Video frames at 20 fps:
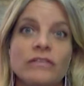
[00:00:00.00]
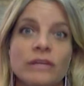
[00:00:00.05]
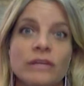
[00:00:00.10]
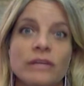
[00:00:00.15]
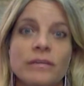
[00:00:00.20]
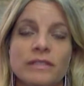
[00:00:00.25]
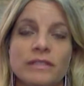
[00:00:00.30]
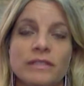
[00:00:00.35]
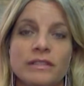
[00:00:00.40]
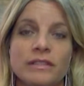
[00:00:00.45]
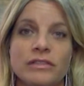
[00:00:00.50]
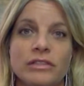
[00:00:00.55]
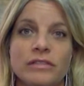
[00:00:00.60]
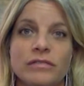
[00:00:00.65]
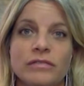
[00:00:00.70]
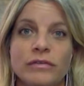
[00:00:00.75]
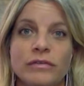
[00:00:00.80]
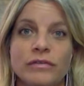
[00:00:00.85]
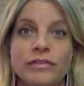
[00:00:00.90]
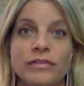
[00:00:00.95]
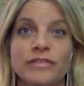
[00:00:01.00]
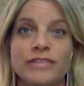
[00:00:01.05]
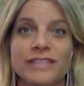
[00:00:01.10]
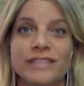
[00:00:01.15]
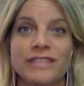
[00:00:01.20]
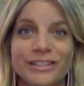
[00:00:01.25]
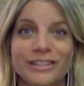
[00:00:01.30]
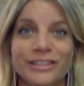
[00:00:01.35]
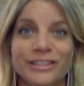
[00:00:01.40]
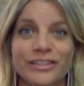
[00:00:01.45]
So I've been teaching for
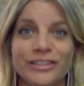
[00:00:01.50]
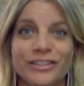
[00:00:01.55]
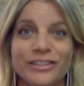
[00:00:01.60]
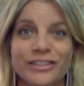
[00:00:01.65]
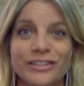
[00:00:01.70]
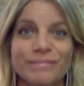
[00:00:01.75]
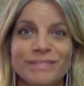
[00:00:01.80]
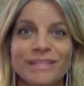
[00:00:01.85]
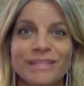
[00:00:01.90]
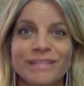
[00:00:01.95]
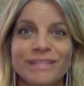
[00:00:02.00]
15 years.